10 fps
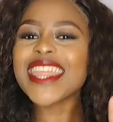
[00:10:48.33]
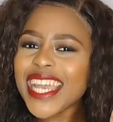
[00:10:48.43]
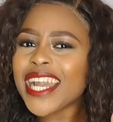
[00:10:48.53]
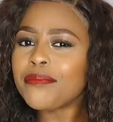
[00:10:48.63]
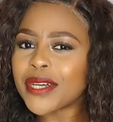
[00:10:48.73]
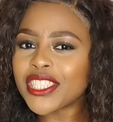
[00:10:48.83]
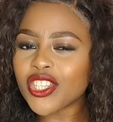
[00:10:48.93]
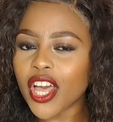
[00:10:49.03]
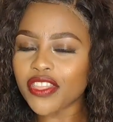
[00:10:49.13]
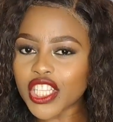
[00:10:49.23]
Think a bit
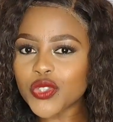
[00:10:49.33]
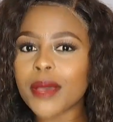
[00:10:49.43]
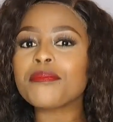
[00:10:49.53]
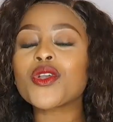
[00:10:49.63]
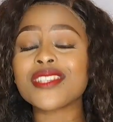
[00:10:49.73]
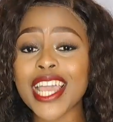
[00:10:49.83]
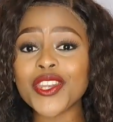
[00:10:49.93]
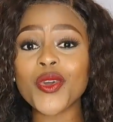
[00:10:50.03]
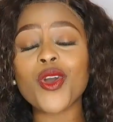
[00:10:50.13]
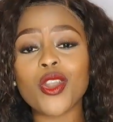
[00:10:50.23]
on this one, because I
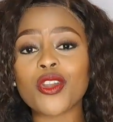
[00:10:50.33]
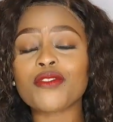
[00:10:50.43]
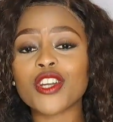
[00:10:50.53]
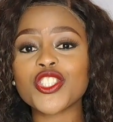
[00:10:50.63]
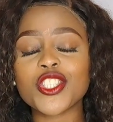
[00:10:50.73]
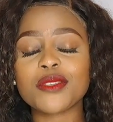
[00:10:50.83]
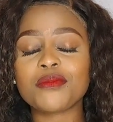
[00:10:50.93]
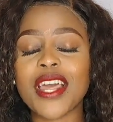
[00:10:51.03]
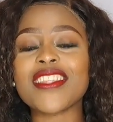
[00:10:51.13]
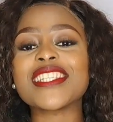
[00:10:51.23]
know a lot of Christian
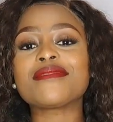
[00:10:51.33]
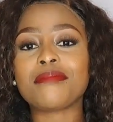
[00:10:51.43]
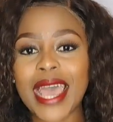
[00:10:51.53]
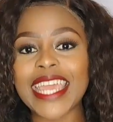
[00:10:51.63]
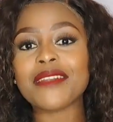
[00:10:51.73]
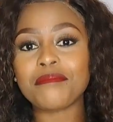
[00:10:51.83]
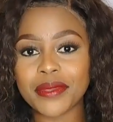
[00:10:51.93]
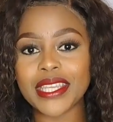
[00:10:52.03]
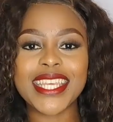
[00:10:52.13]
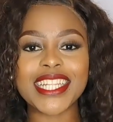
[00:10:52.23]
brothers might
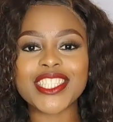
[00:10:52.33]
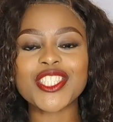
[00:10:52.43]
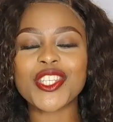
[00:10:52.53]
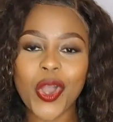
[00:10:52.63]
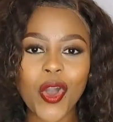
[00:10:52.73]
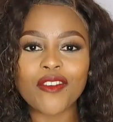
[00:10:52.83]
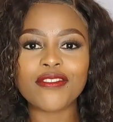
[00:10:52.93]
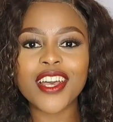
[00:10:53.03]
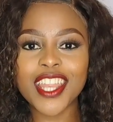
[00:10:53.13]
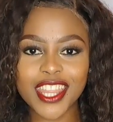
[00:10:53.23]
be guilty of
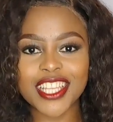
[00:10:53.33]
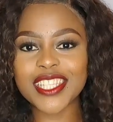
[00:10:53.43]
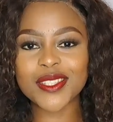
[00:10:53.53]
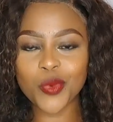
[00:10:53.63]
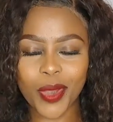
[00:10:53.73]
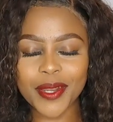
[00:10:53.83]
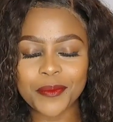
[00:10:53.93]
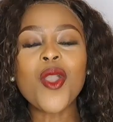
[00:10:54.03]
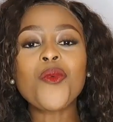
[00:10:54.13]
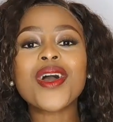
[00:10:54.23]
this
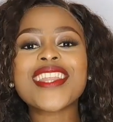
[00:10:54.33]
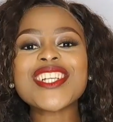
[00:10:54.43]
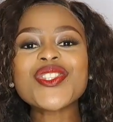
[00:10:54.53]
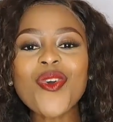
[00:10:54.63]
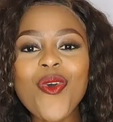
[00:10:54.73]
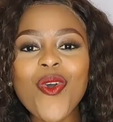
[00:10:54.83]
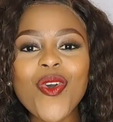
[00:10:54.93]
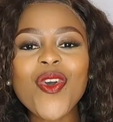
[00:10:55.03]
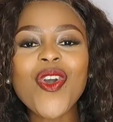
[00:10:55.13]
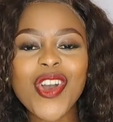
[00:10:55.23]
one. Well, that's
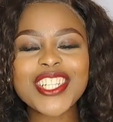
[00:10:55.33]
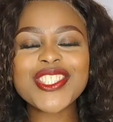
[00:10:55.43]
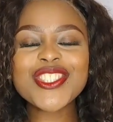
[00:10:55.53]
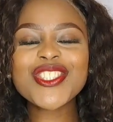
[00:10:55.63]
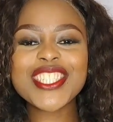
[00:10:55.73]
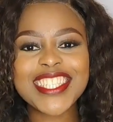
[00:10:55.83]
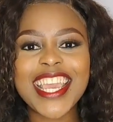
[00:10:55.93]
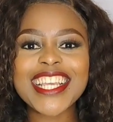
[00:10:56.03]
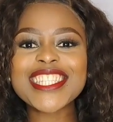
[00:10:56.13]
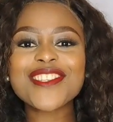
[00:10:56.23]
all on
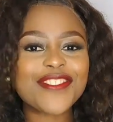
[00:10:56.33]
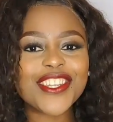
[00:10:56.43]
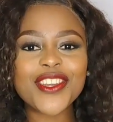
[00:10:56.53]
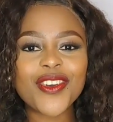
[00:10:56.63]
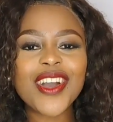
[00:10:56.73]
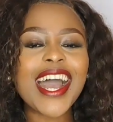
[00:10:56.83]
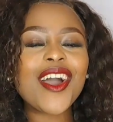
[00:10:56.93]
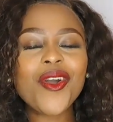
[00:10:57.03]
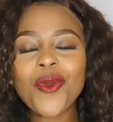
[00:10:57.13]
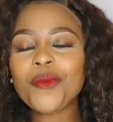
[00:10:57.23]
today's video. I
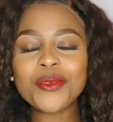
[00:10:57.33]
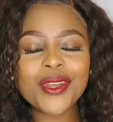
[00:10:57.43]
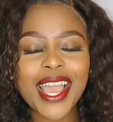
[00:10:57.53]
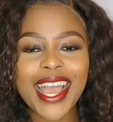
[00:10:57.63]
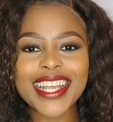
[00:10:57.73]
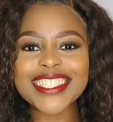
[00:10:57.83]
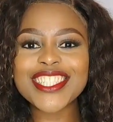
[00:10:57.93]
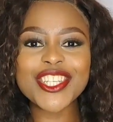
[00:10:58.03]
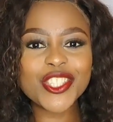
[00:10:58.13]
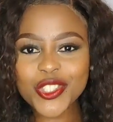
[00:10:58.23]
hope you guys
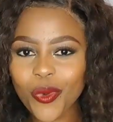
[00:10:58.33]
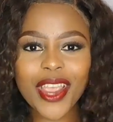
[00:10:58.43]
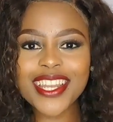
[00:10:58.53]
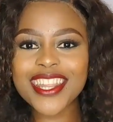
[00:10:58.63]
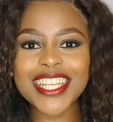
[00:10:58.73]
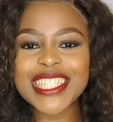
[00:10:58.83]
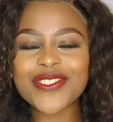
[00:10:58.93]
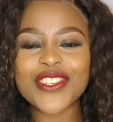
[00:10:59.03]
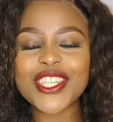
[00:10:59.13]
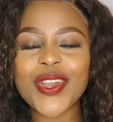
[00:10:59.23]
enjoyed this
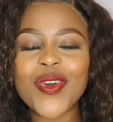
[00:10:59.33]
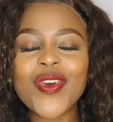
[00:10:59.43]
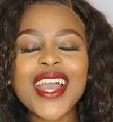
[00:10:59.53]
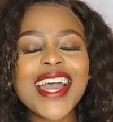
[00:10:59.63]
video.